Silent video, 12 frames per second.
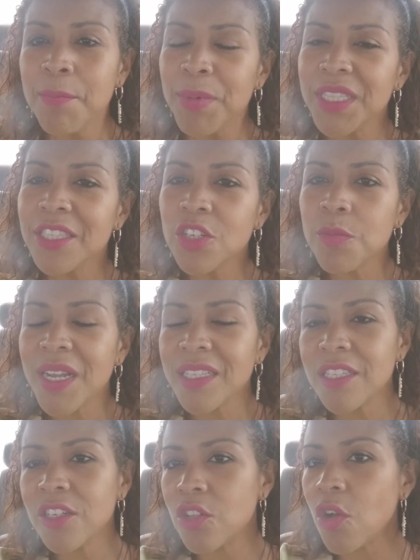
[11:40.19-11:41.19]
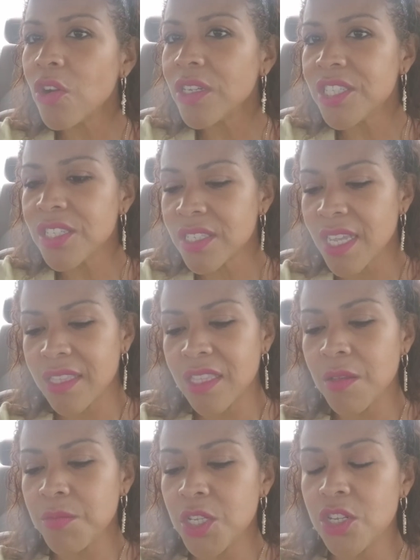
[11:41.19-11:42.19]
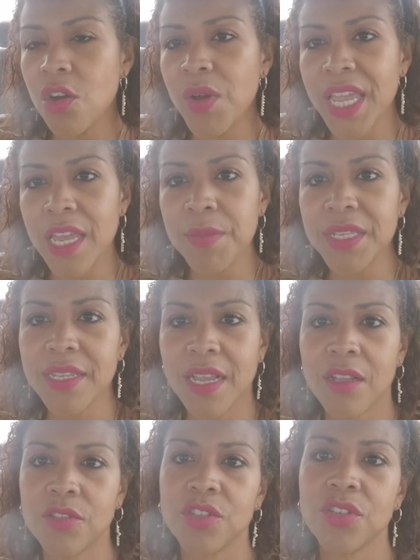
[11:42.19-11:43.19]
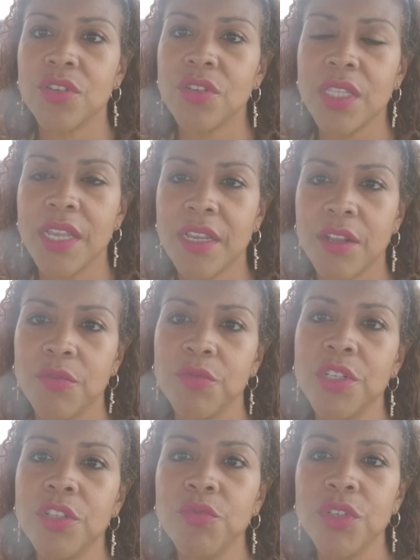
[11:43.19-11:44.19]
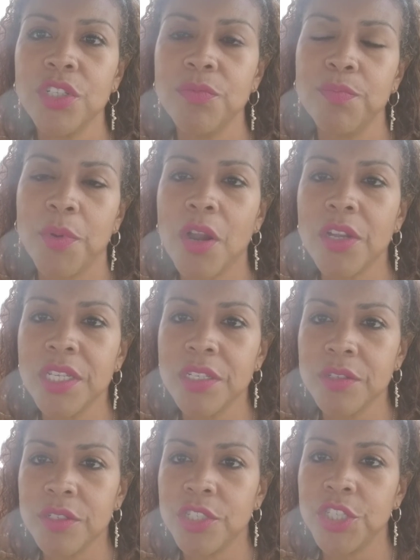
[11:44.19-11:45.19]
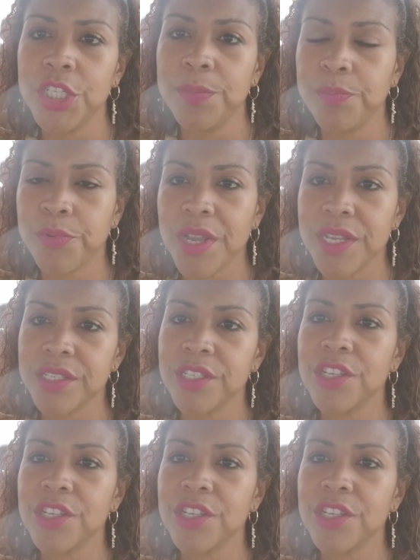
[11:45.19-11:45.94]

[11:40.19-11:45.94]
but little by little, or just get them, hand-me-downs, or like a real bargain cheap price,